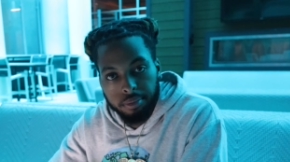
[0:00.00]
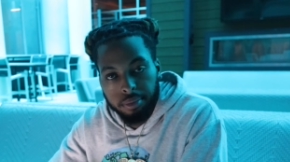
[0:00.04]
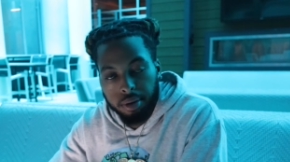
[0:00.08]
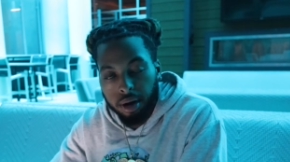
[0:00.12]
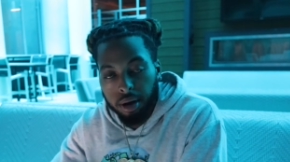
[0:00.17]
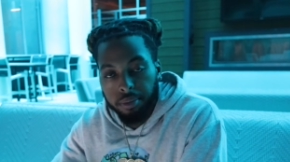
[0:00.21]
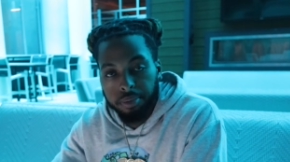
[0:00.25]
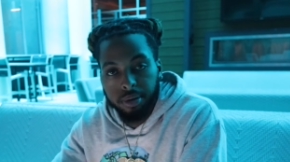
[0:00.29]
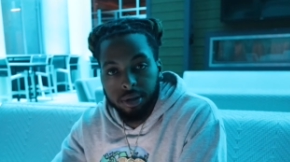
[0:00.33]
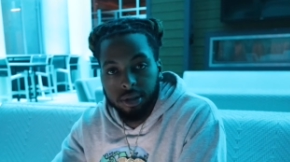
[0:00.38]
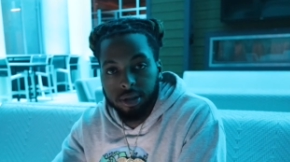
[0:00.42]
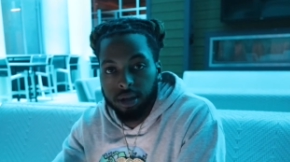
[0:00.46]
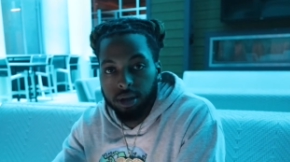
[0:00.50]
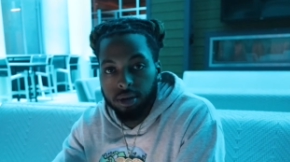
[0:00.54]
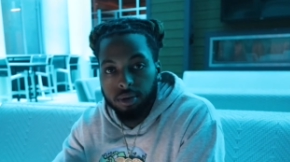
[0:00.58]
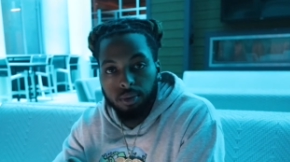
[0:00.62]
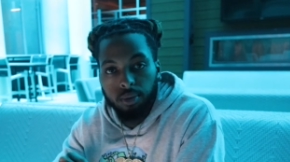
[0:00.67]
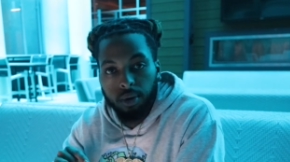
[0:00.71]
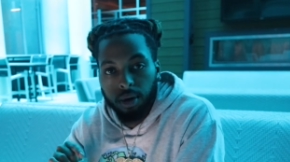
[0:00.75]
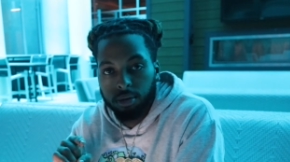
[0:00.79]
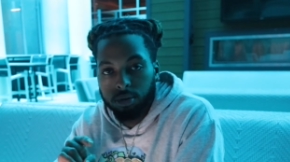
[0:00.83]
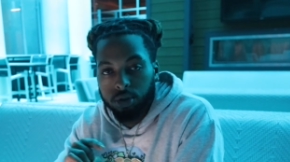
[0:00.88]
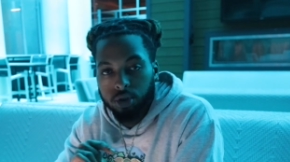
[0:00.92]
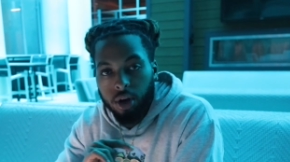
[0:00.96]
Purpose
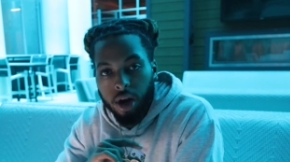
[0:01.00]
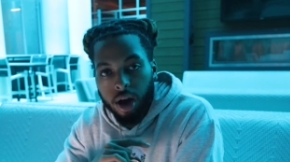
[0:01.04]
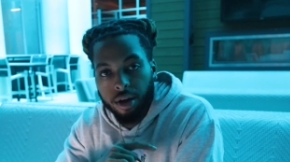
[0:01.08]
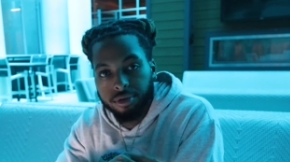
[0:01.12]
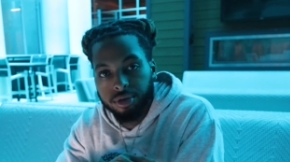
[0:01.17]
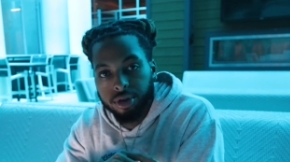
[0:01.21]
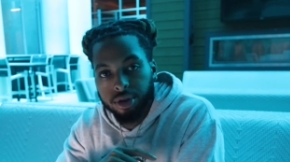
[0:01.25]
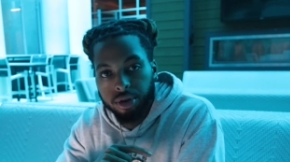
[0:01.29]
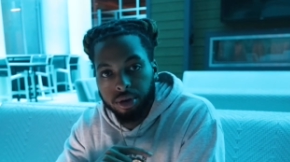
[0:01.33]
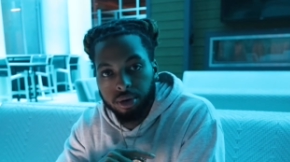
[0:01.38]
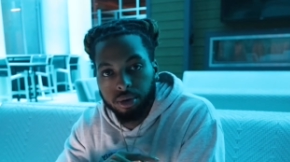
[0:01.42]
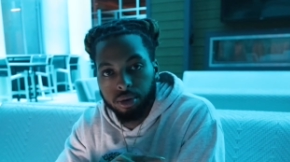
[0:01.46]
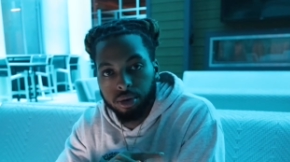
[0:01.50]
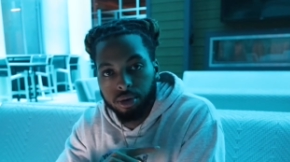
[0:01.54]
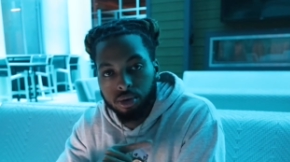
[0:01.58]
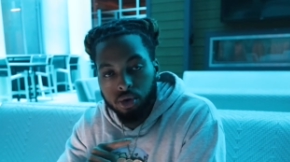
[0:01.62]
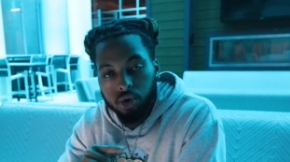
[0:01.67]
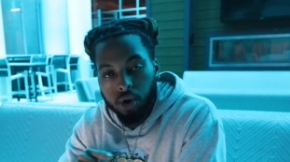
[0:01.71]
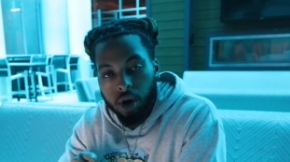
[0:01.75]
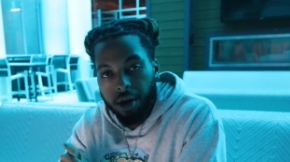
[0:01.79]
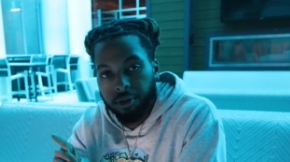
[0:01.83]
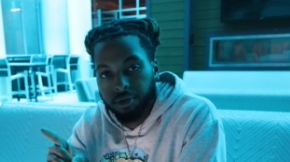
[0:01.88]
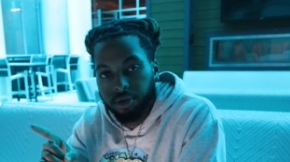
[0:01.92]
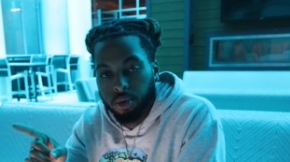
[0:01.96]
won't drive to you, you
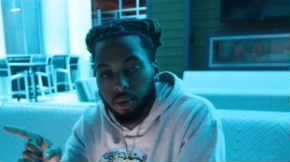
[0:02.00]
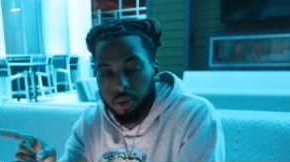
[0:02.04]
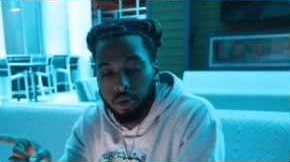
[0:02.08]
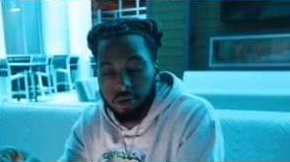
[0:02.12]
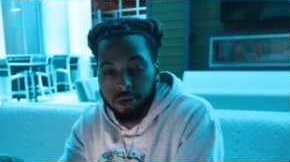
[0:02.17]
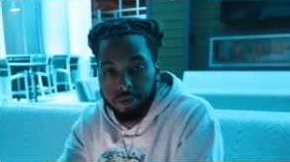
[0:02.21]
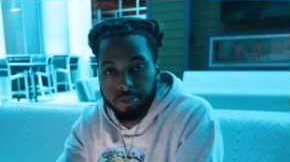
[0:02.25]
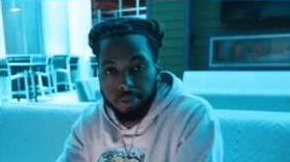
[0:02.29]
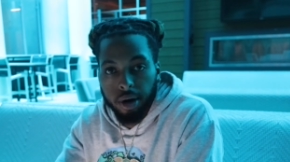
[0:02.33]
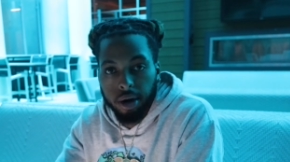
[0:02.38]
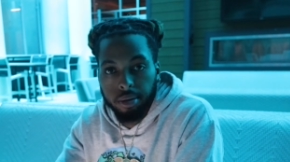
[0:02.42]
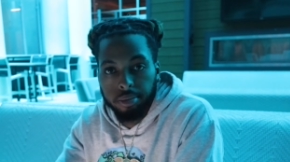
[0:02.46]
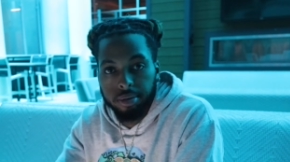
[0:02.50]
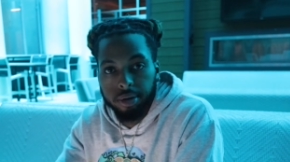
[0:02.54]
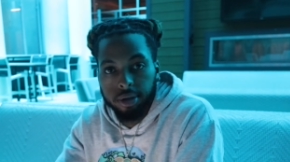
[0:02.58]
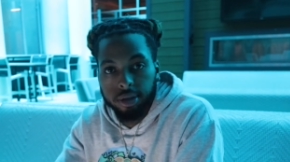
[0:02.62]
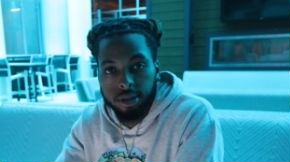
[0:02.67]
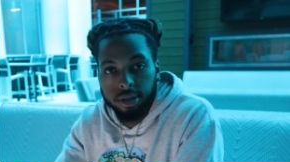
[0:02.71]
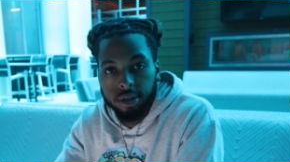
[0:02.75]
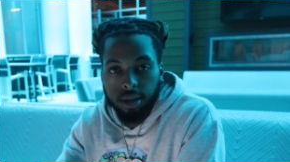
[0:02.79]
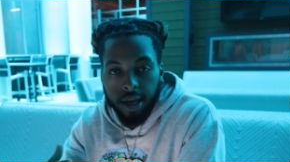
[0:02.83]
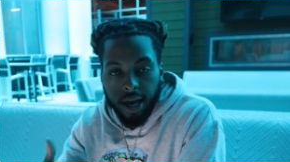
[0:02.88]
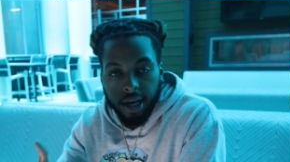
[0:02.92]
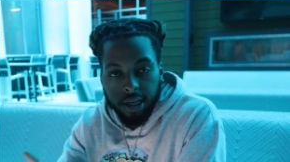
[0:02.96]
drive towards purpose.
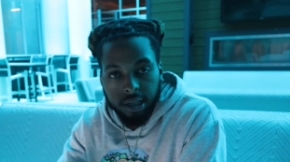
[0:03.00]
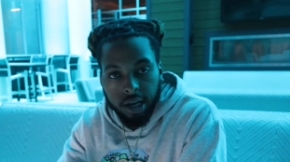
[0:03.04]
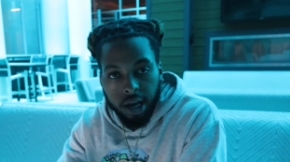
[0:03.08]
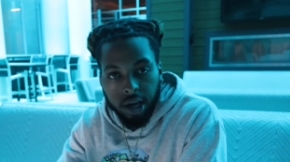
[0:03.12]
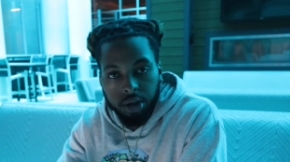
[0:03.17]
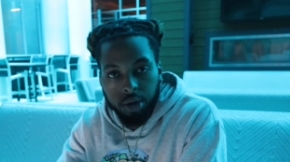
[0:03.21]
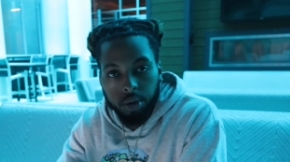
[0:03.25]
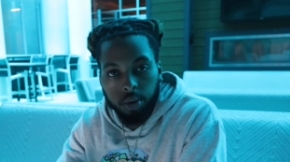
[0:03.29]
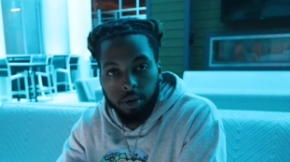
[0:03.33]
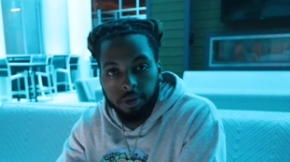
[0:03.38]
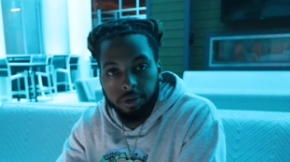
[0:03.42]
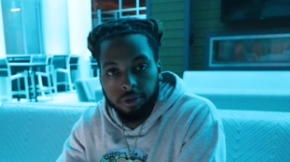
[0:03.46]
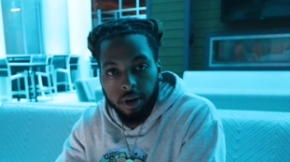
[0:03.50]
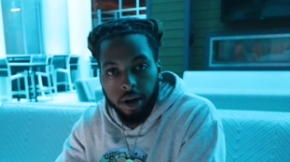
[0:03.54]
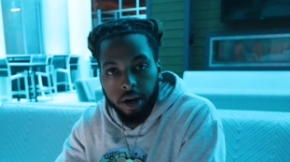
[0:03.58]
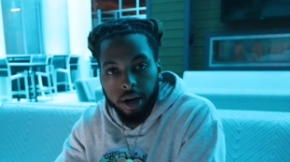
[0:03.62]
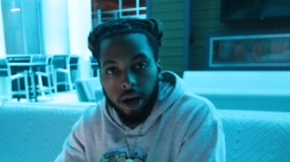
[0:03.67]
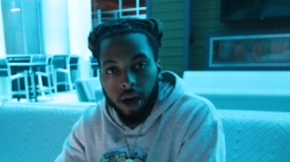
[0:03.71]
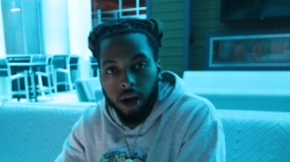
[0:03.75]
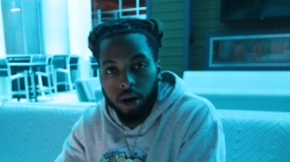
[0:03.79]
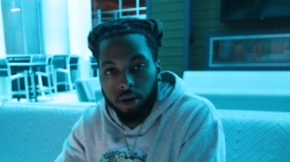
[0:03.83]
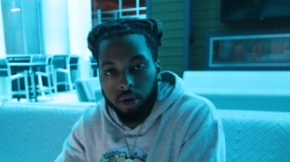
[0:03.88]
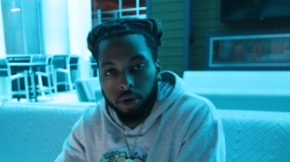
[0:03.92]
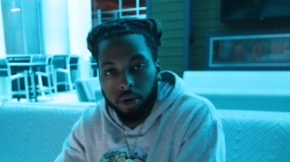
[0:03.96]
That's how you will find
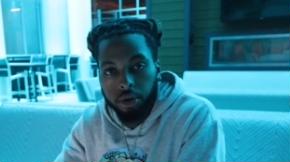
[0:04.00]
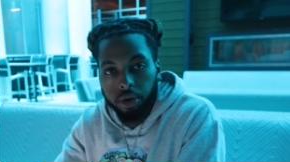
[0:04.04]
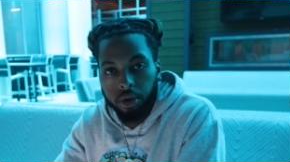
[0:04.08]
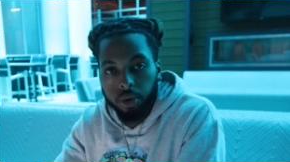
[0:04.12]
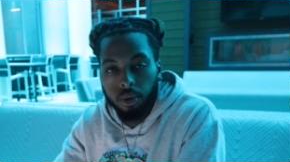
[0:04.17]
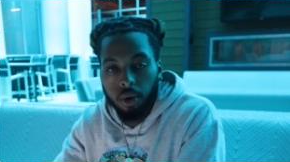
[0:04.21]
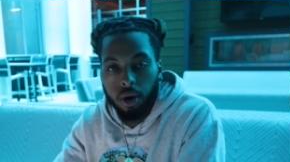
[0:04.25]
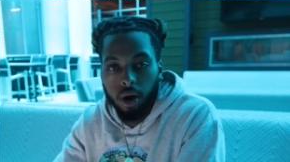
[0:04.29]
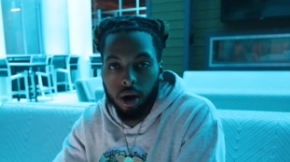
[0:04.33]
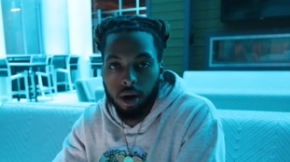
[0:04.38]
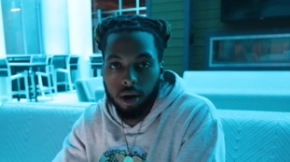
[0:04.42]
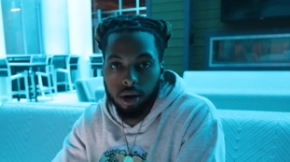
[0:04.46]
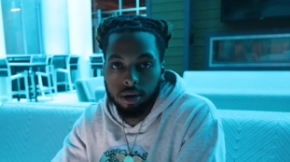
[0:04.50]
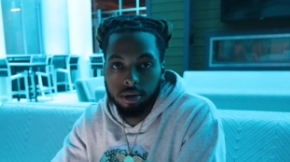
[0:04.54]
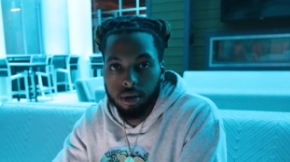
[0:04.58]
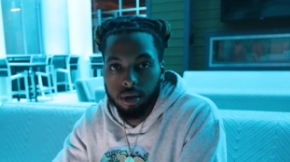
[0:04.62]
out who you are.